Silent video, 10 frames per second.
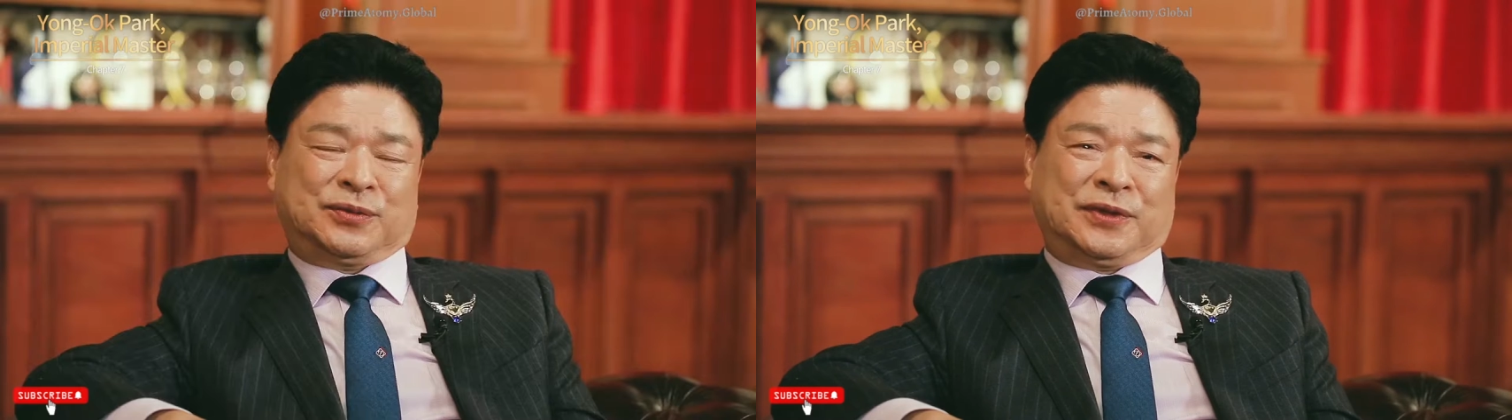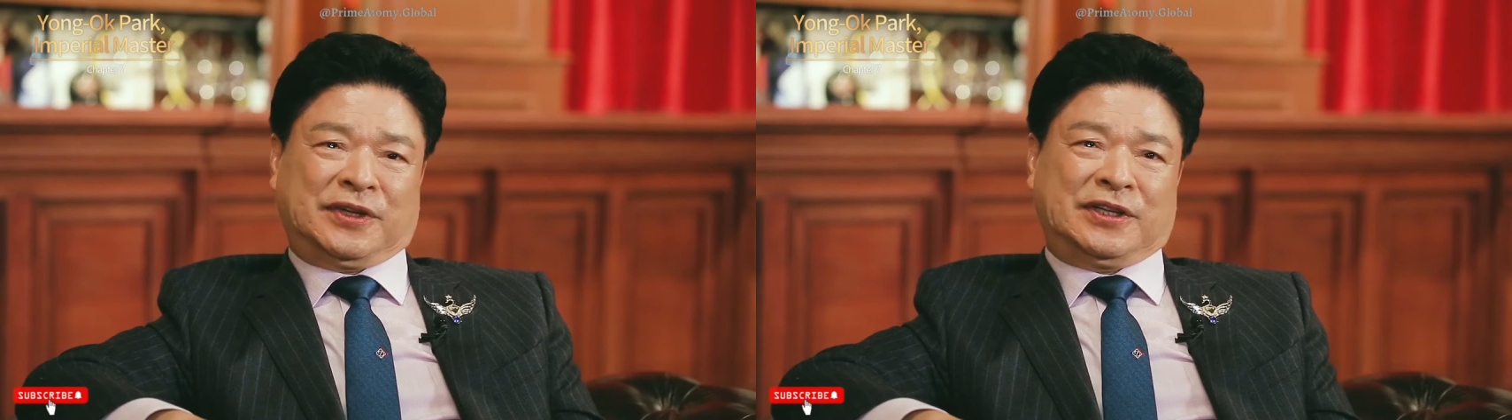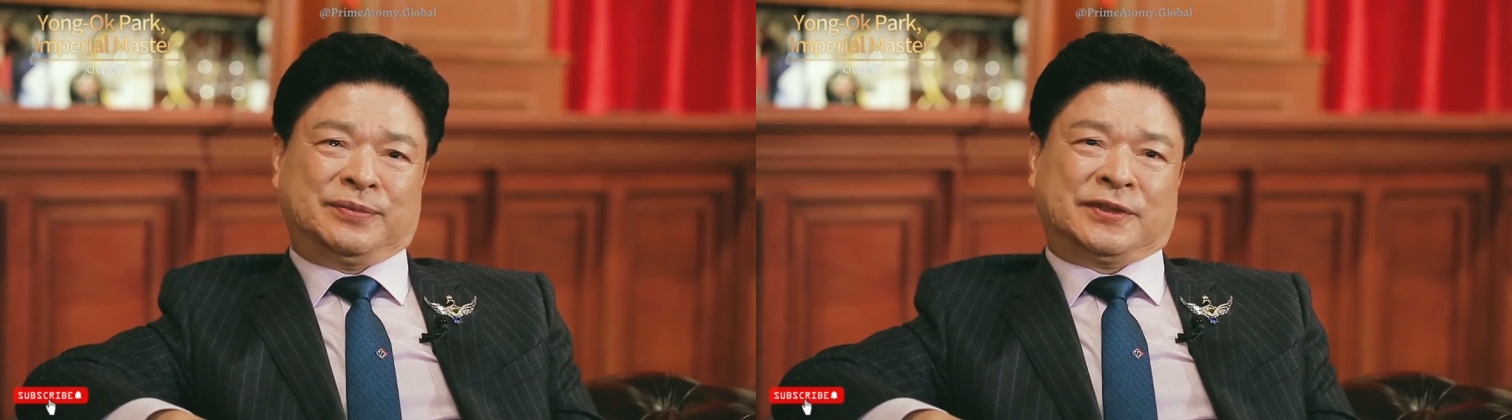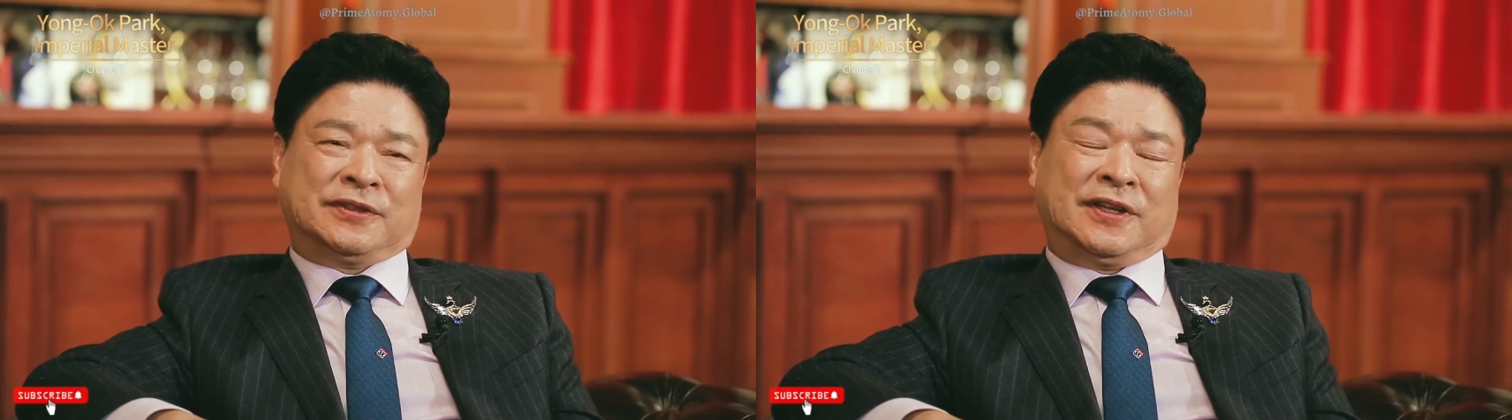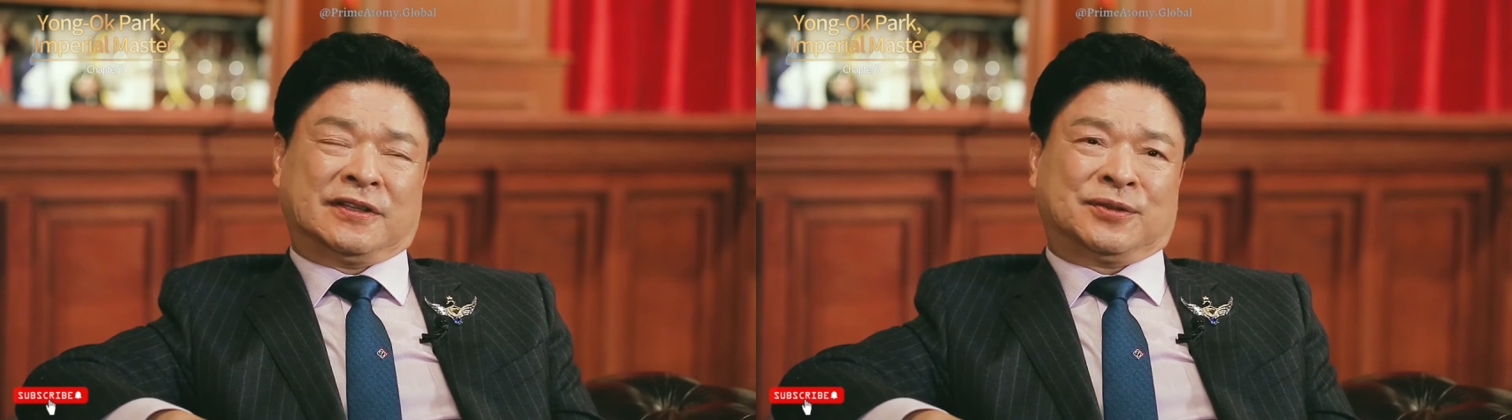Our
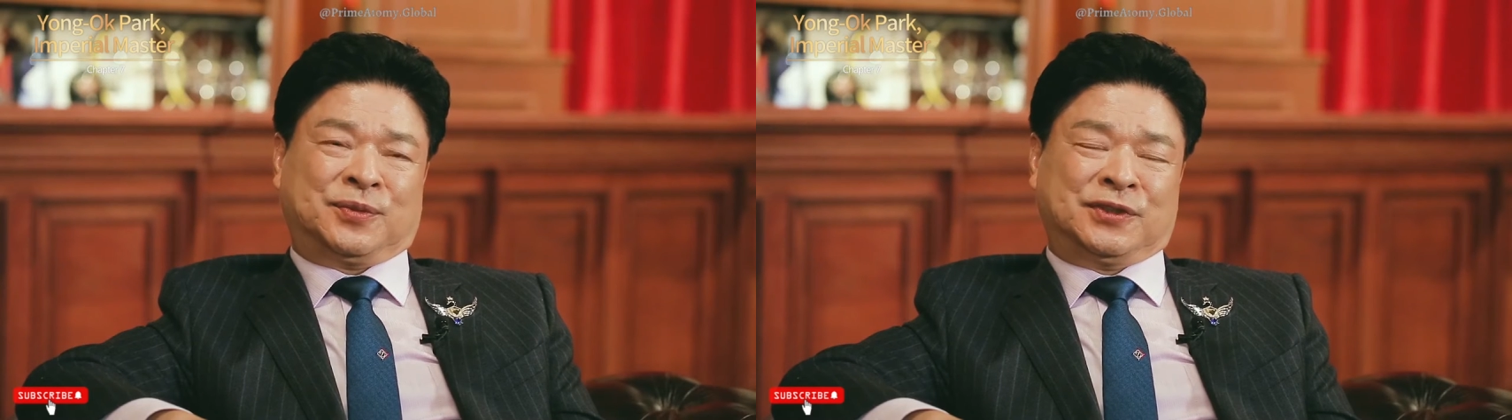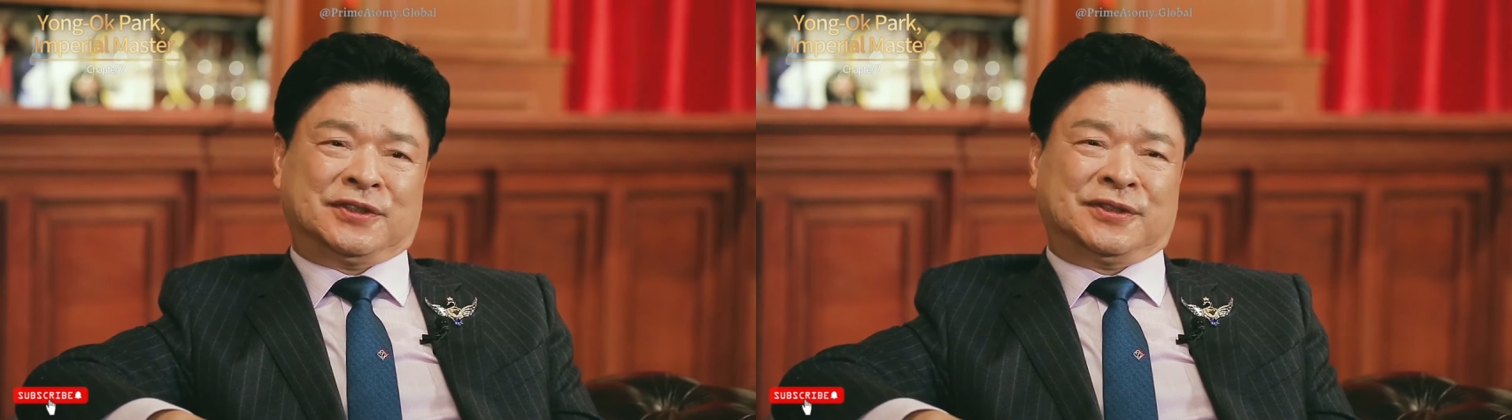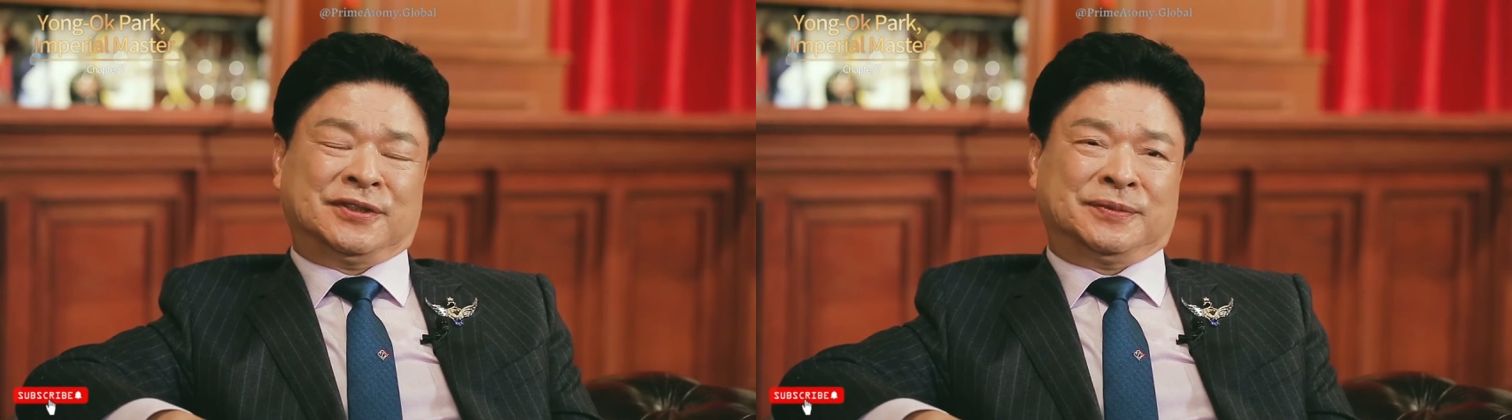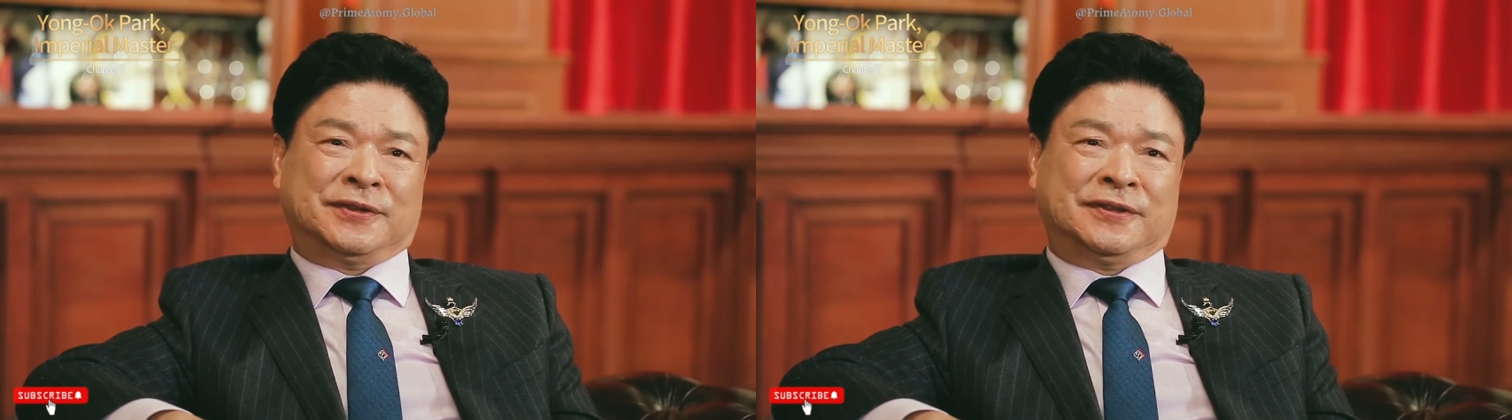sponsor, Sung Tech